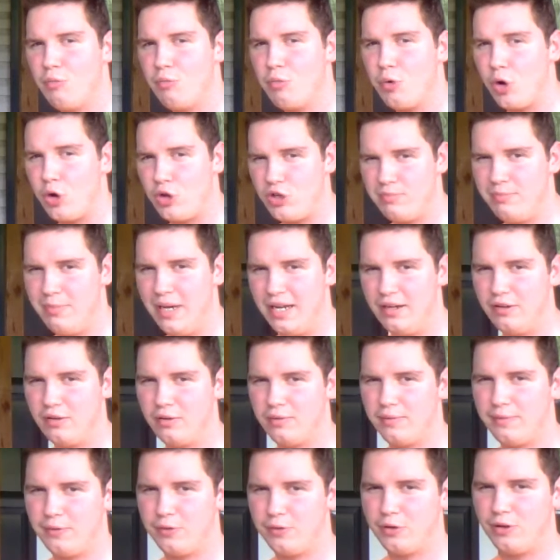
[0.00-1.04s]
worked better
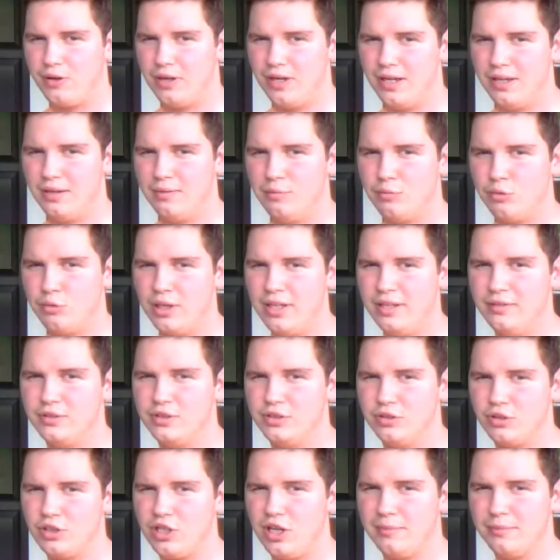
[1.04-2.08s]
for what he was
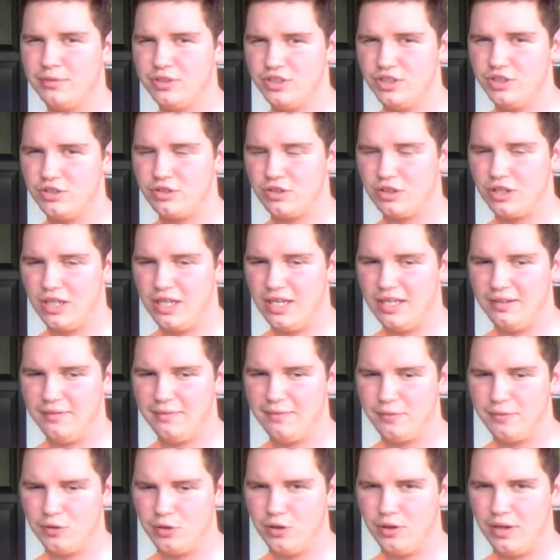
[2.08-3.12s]
doing compositionally, and
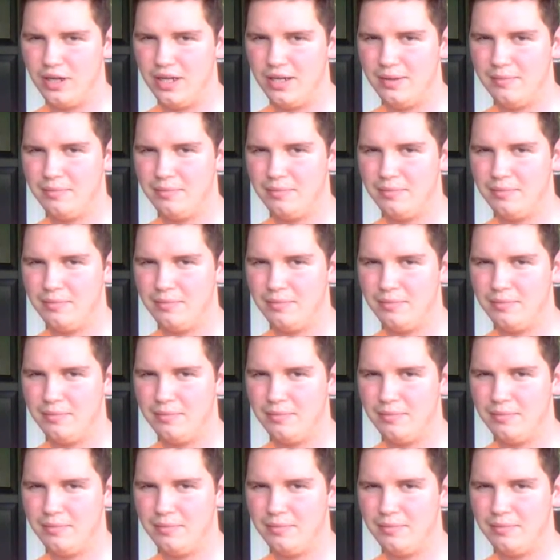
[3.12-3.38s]
for